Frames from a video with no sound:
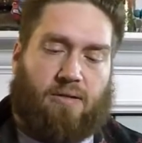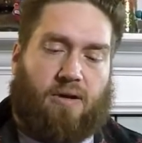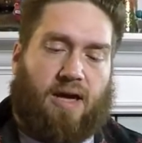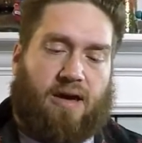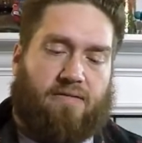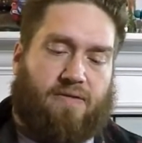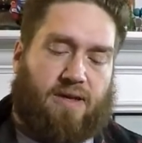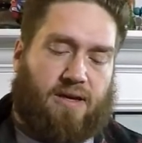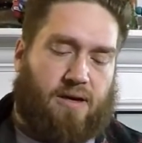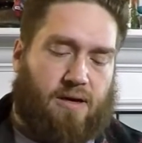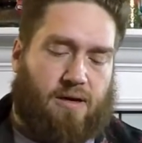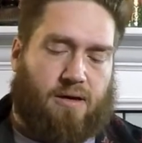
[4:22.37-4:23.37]
It'll have
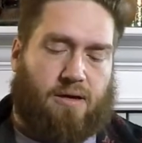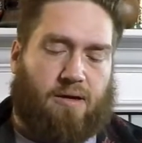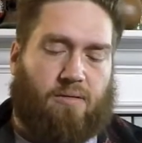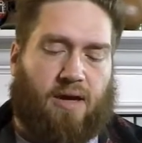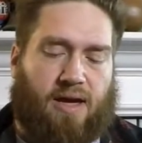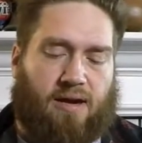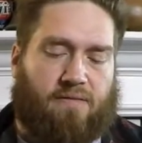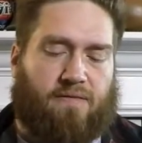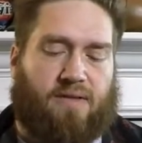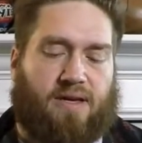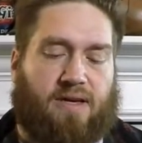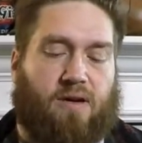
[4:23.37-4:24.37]

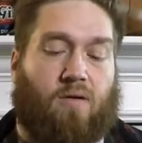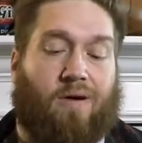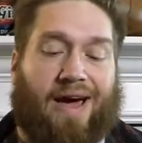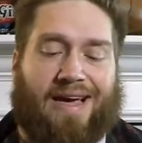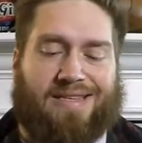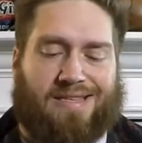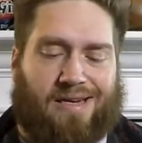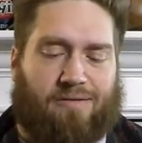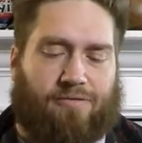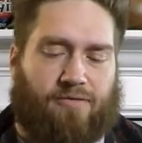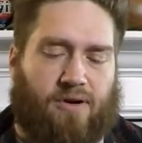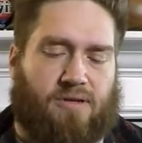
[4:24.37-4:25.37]
the class
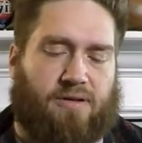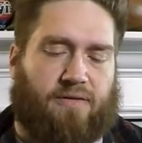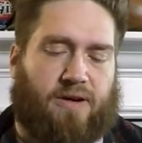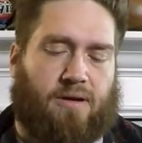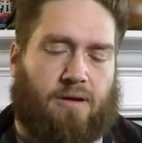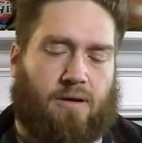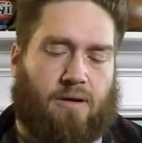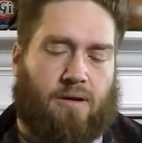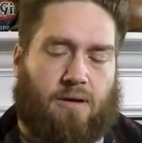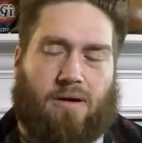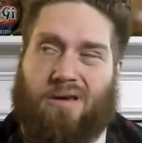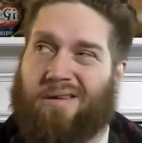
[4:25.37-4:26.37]
in front of it.
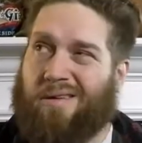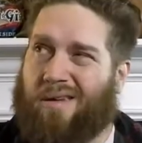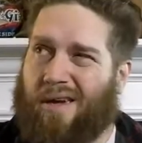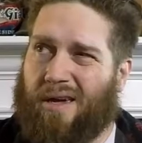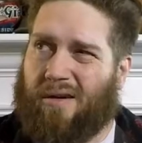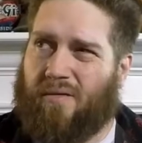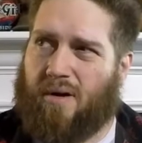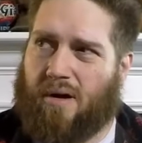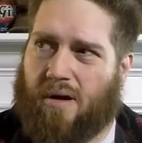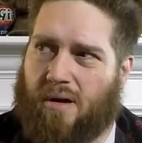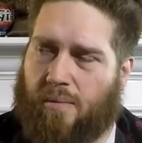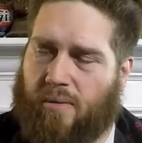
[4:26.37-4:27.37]
Have a
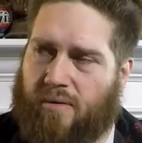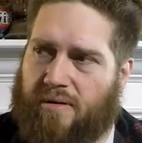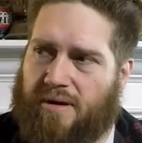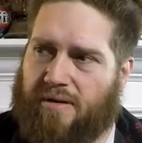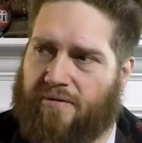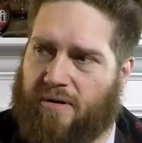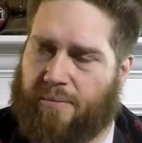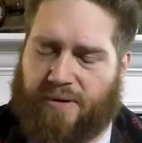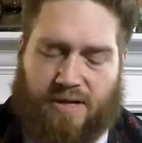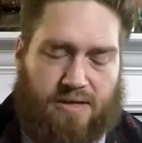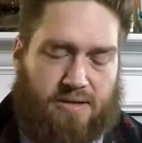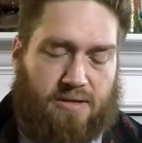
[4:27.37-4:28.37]
couple of different
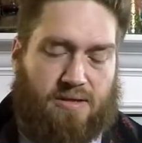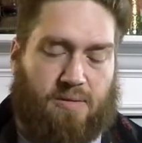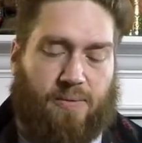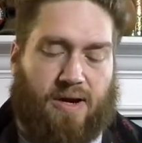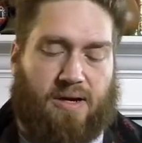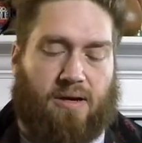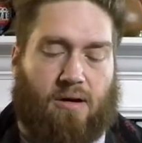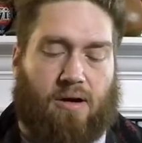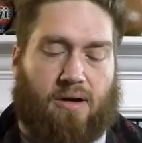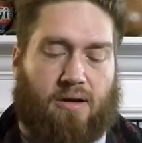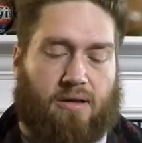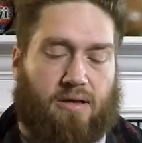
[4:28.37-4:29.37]
pieces. Depending
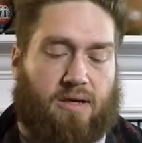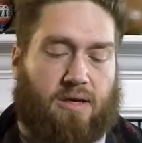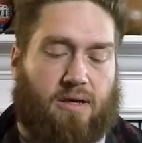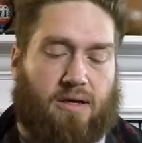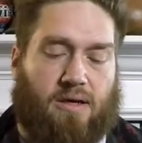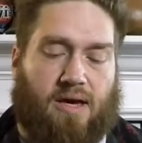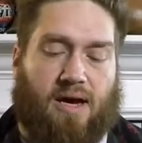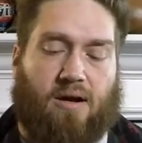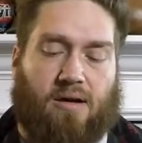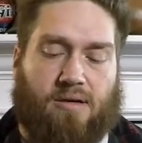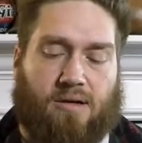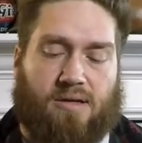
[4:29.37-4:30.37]
on the
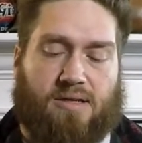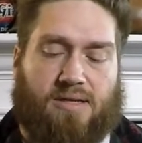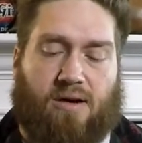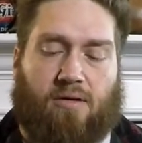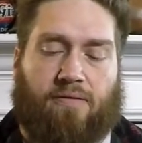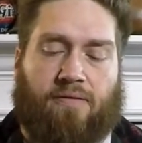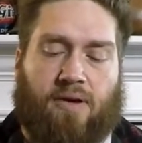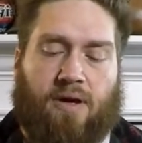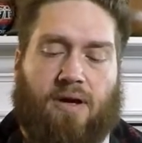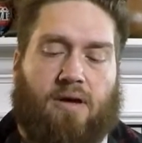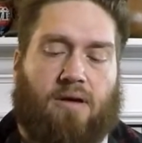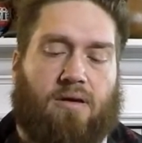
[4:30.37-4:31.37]
character itself,
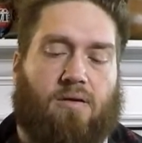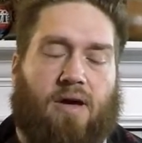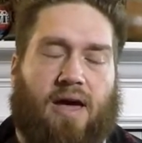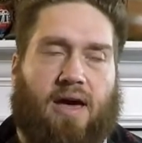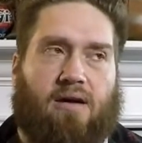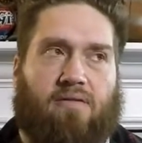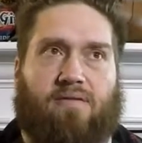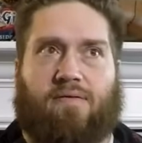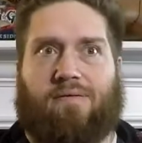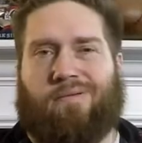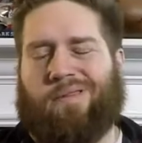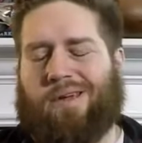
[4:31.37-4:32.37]
you'll have
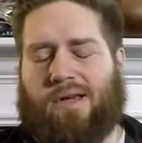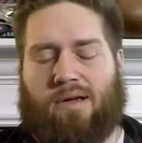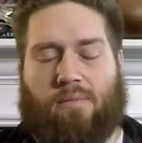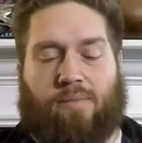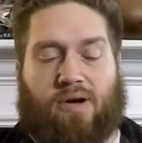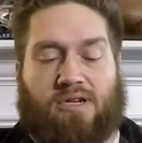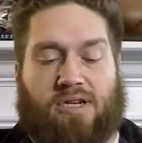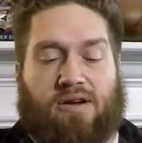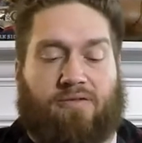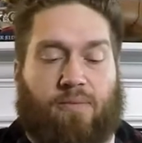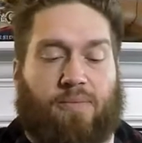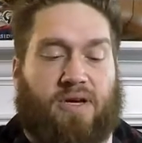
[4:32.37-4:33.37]
a bunch of
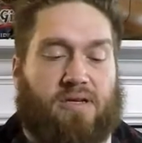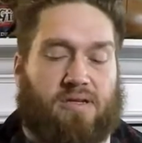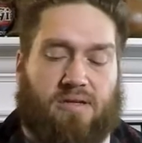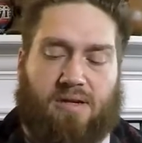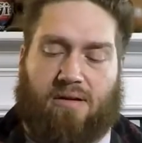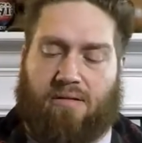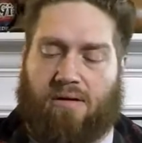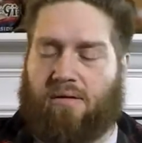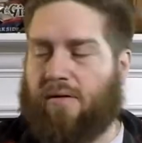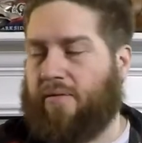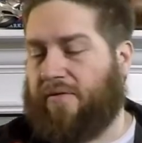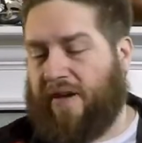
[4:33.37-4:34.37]
different pieces. I don't
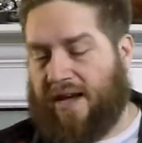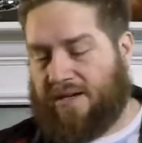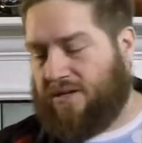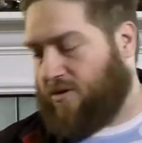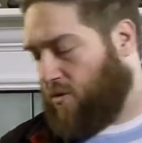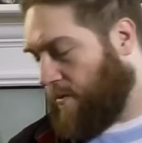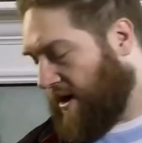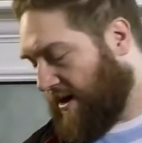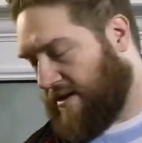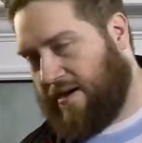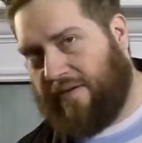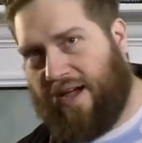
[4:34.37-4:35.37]
know that we've had too
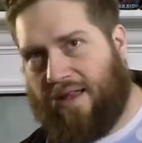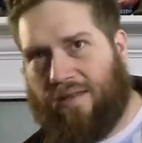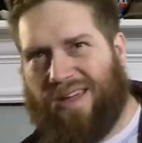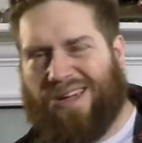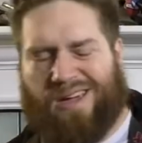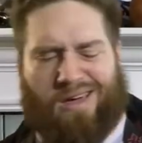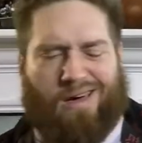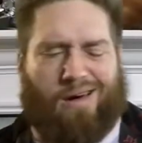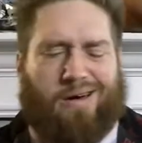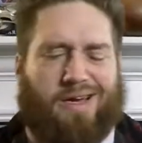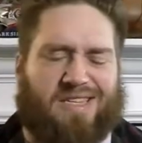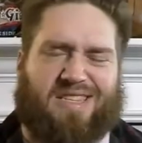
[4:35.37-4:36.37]
many that have had like
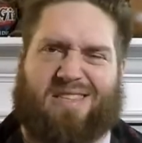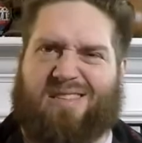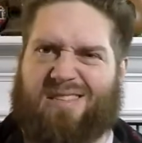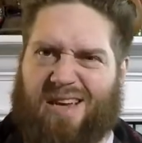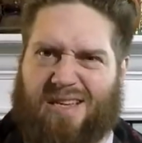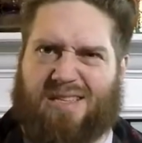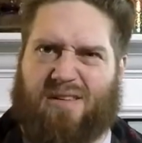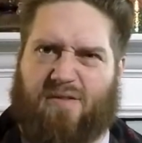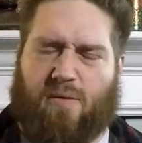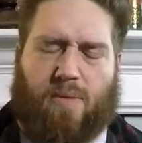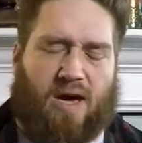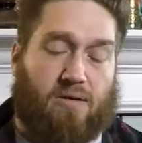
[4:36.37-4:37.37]
an
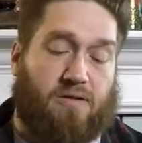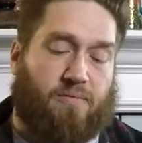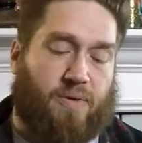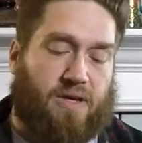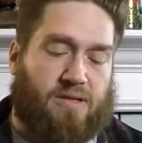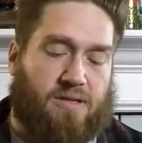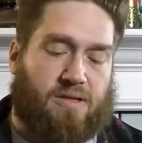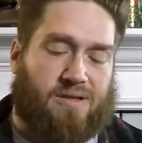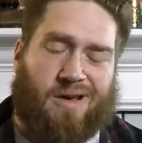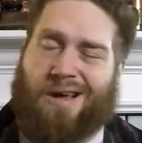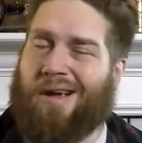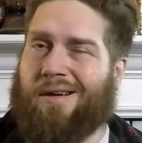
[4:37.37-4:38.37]
excessive amount of pieces.
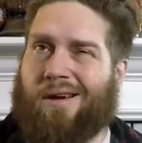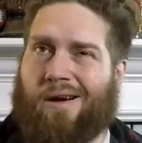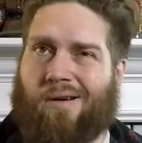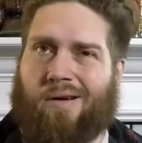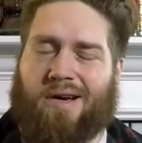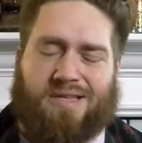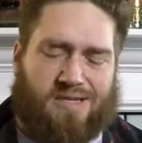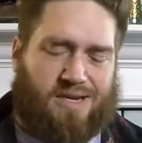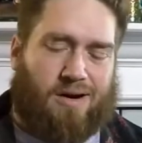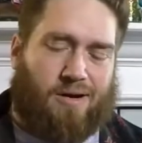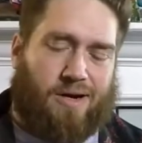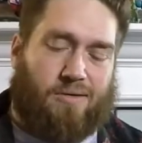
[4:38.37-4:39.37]
No,
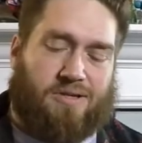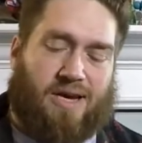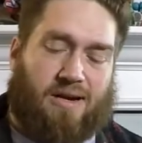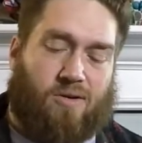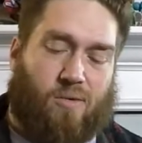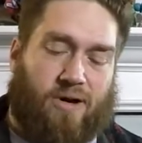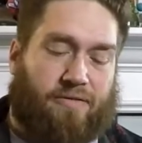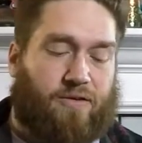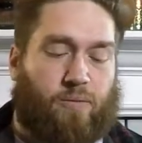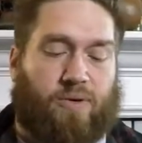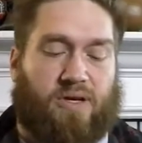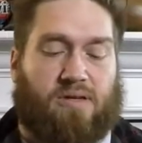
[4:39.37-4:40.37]
Asterios had quite a
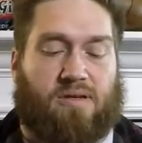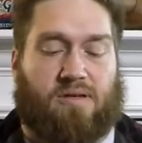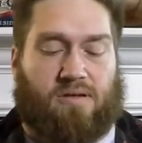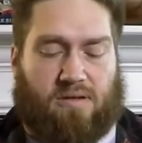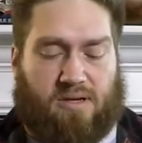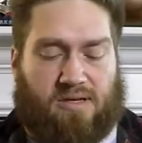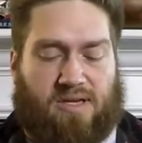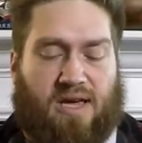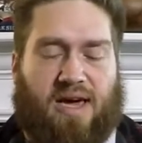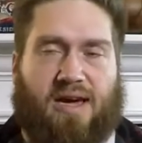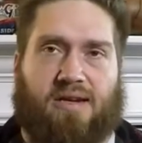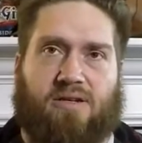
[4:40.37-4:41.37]
few pieces because he
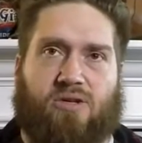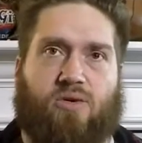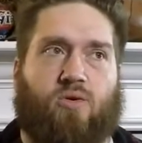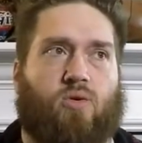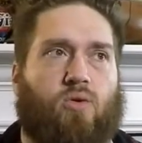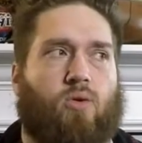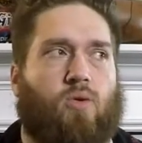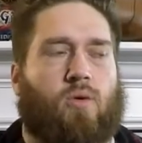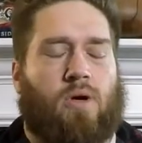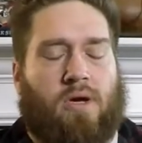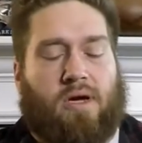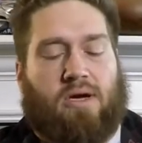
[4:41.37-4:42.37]
had
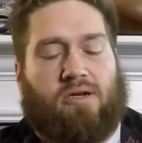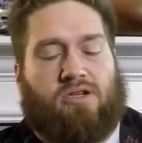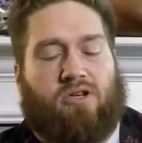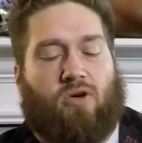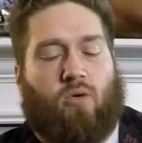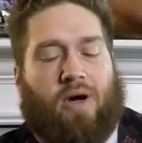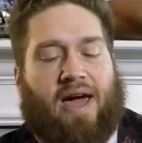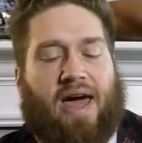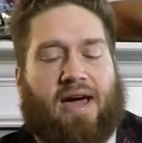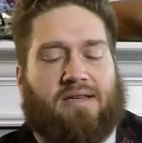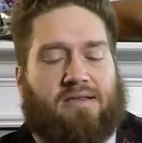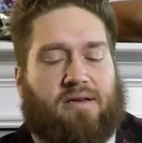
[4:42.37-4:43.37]
two
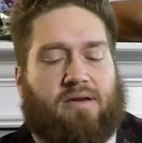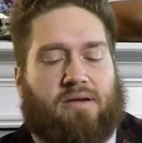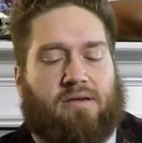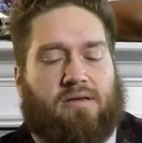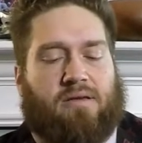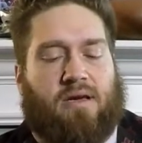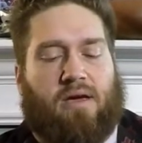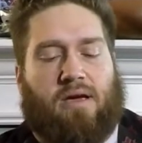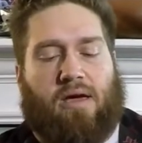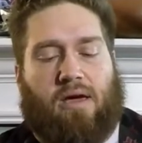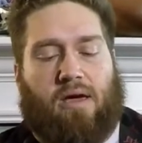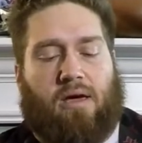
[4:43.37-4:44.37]
axes,
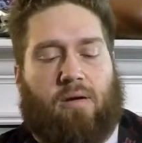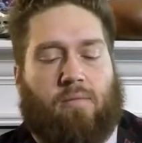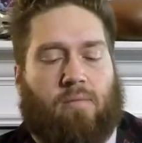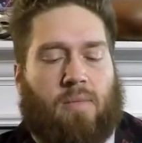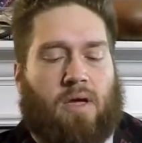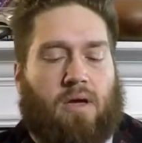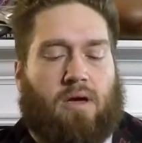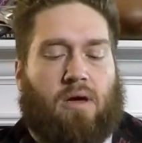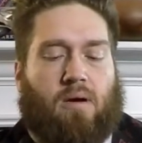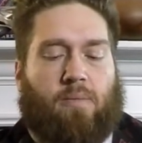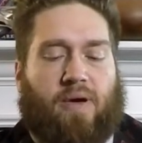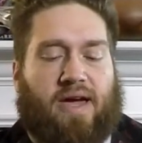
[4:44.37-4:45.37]
him,
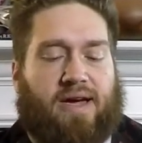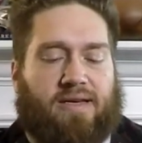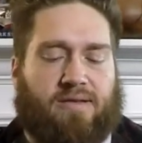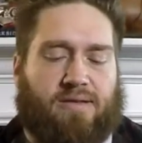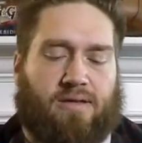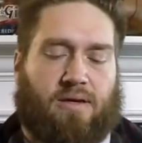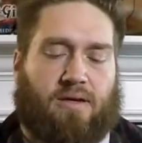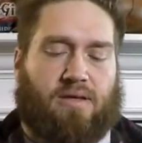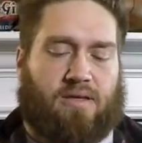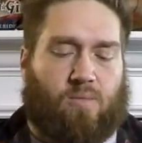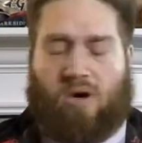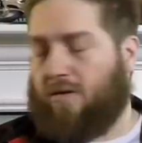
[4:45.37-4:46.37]
a base,
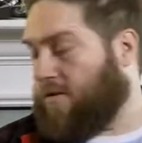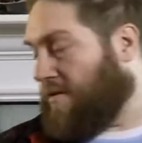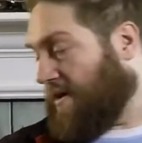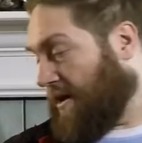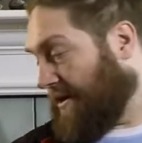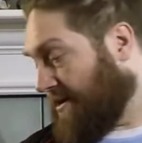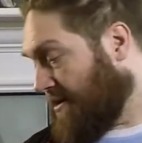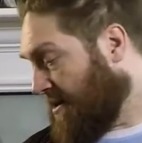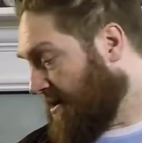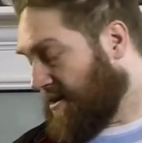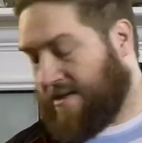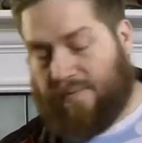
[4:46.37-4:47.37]
some other
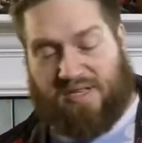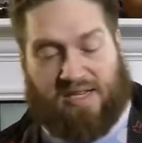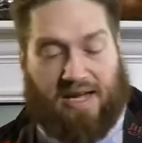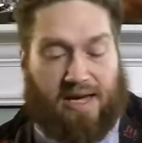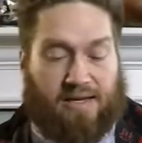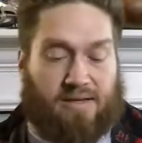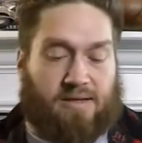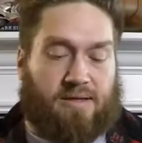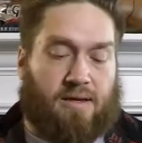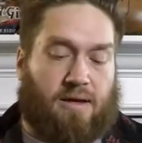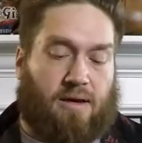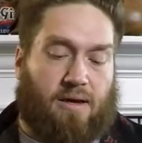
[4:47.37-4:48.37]
things, some
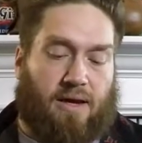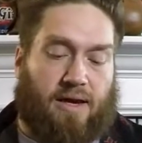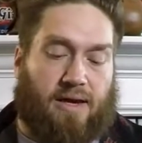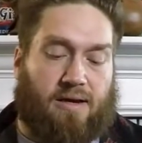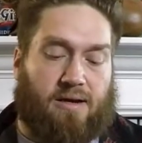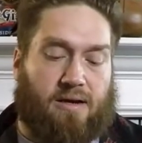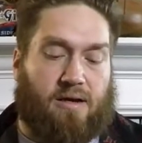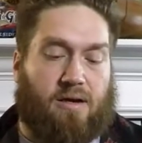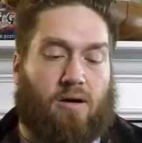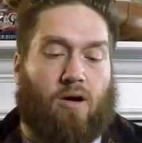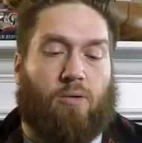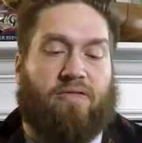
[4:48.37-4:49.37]
stands, and
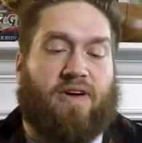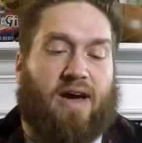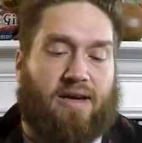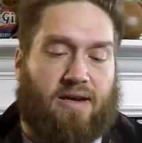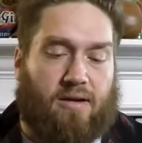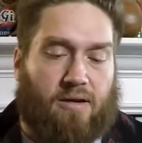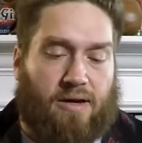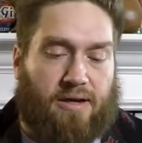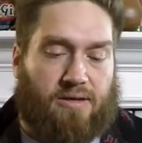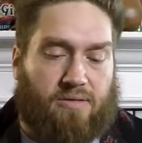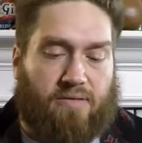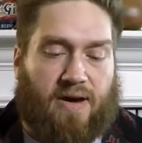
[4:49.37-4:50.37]
all we've got here
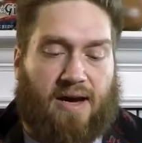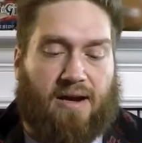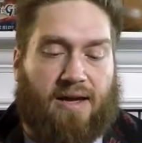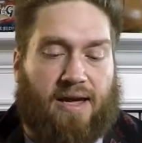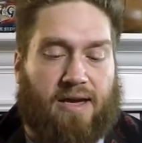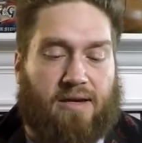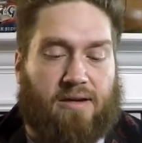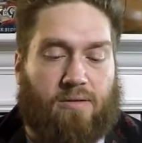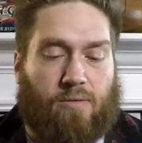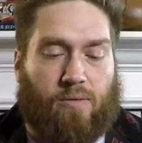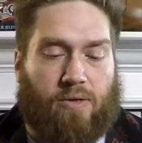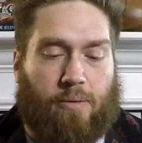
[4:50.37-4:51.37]
is we've got a hand
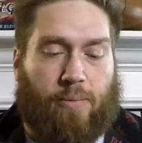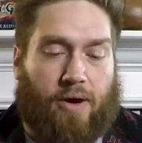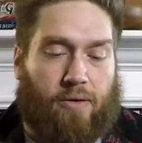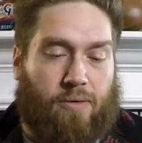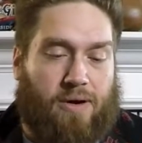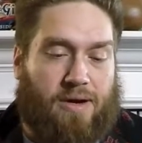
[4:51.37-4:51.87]
with a bow.